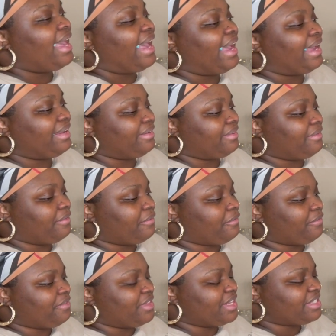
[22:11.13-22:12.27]
and
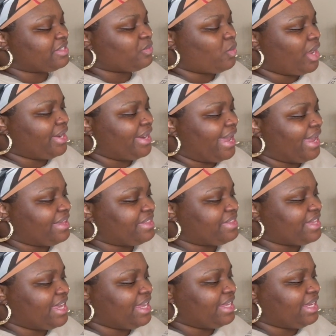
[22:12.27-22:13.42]
this one, I
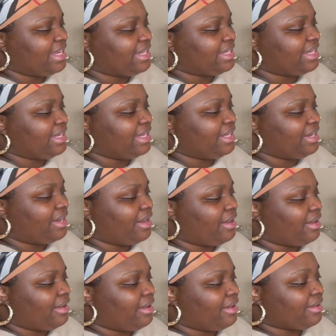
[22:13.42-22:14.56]
think it could,
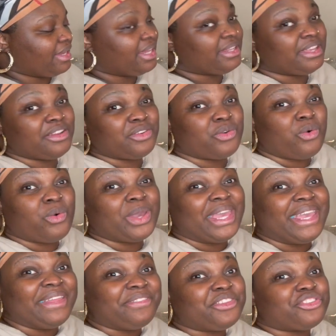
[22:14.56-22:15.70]
uh, it could go
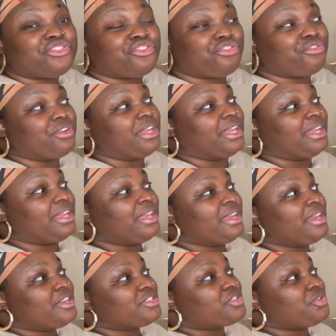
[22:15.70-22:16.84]
in the tree.
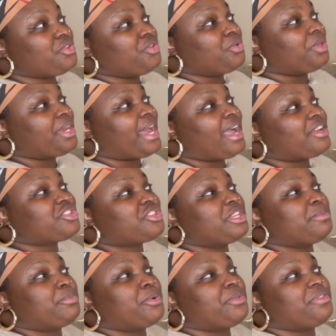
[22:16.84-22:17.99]
So you could actually
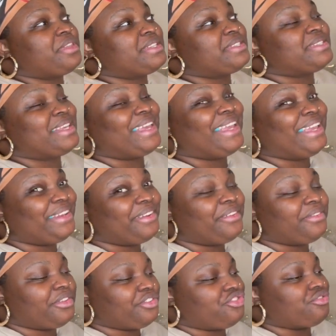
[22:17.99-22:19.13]
put this in
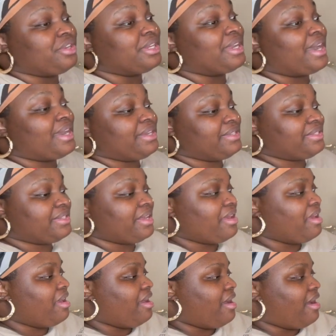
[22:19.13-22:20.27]
the tree, guys.
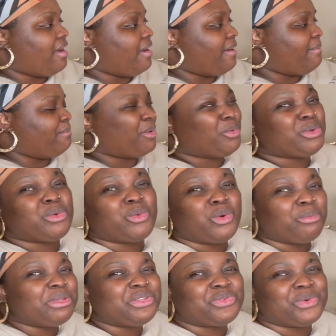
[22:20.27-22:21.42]
Um, but we
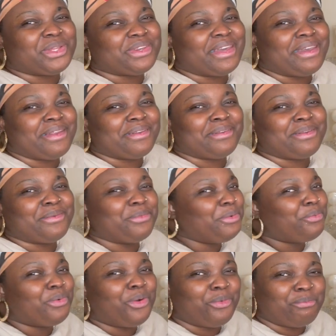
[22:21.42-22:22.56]
won't be doing that. We
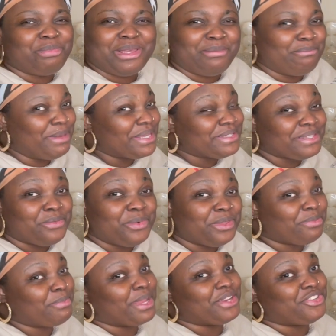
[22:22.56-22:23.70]
won't be messing with my